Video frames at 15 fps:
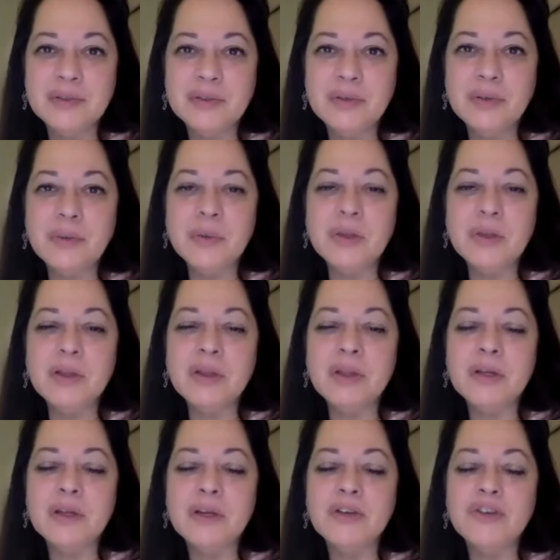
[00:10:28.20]
who will
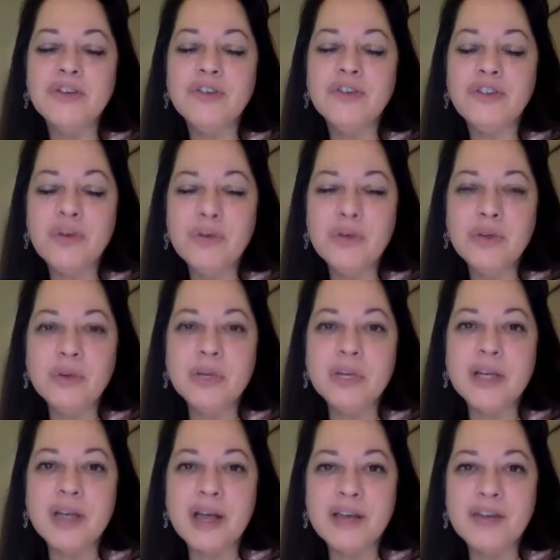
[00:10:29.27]
show you
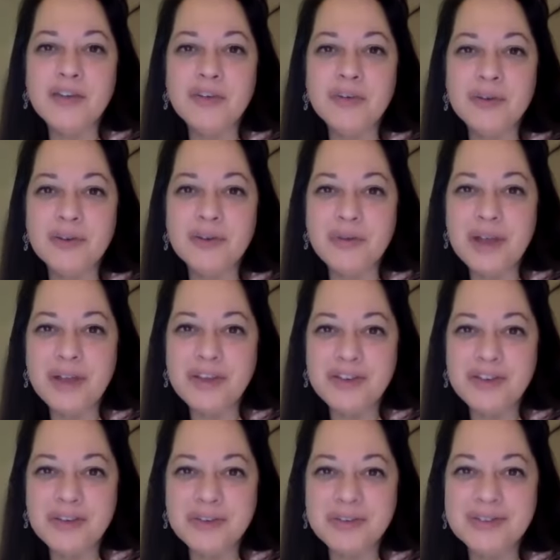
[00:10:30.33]
and guide you, direct
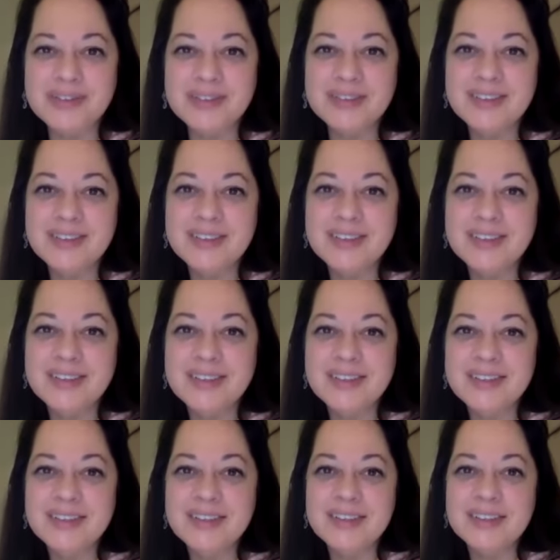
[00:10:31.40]
you.
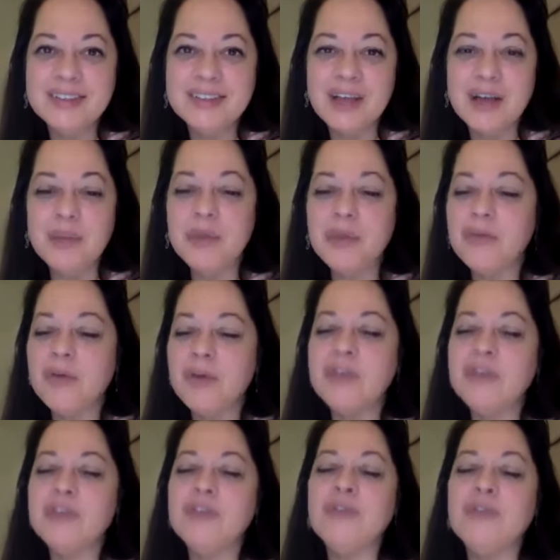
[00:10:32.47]
Come with
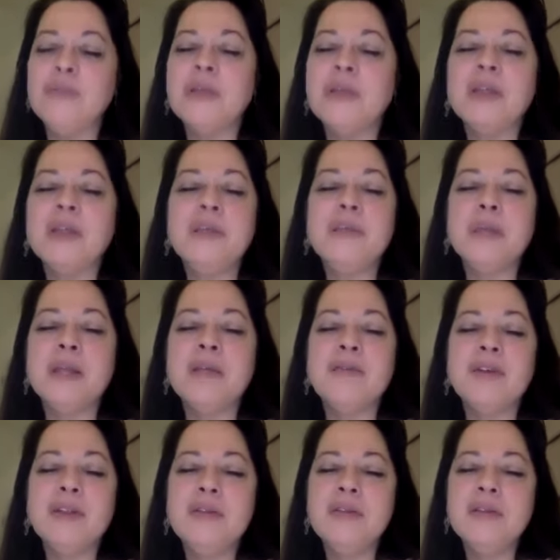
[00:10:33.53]
grace and humility,
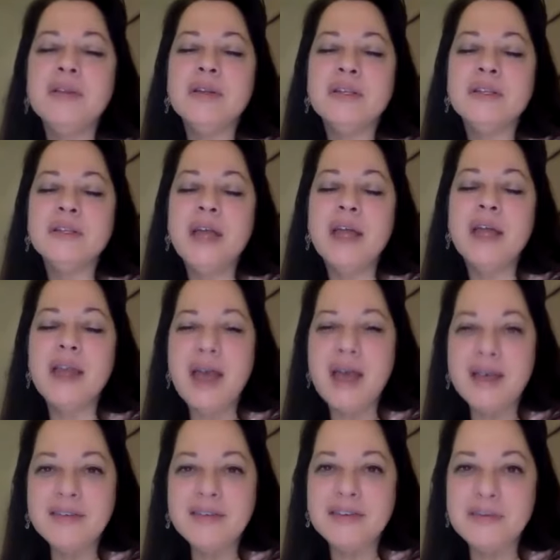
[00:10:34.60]
beloveds, and
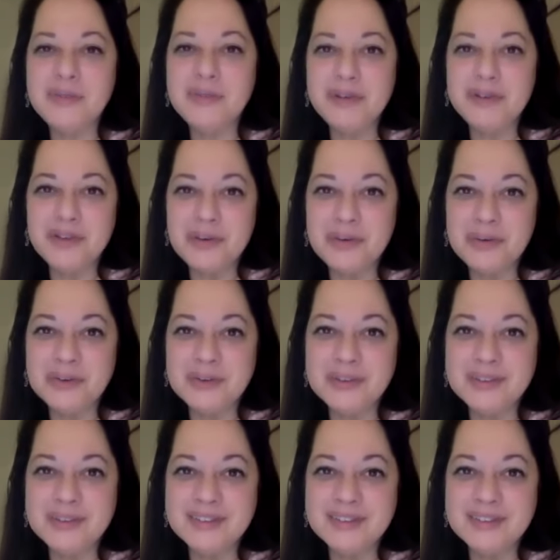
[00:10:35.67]
ask to be shown.